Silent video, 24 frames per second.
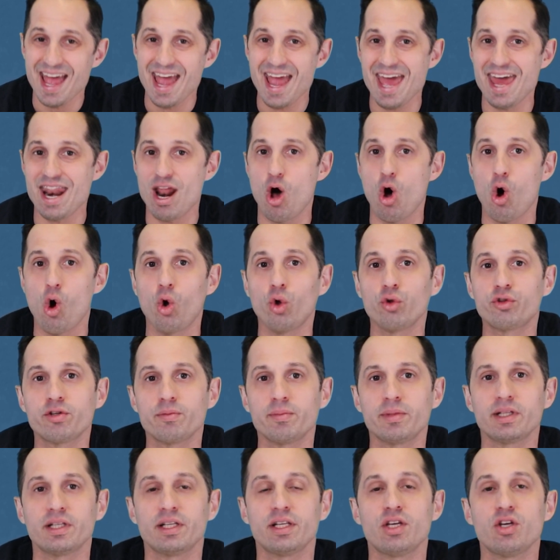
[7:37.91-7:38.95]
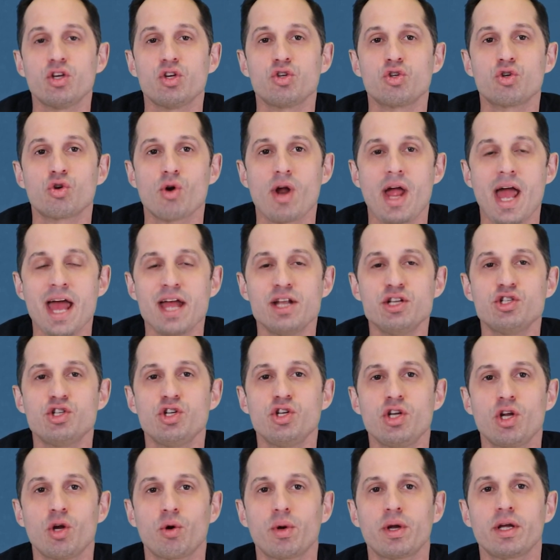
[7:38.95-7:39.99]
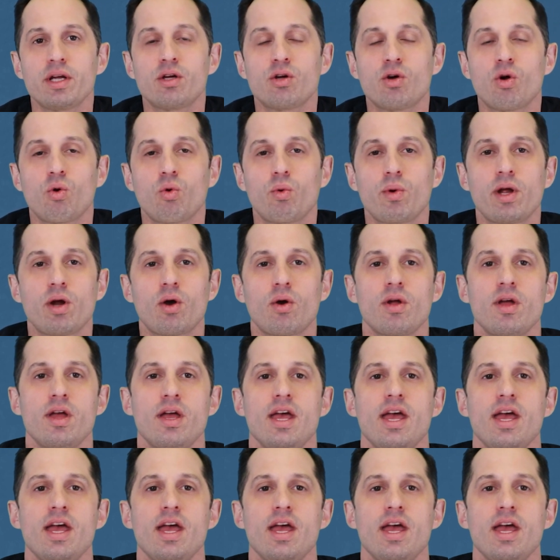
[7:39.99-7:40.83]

and ultimately your engineering career.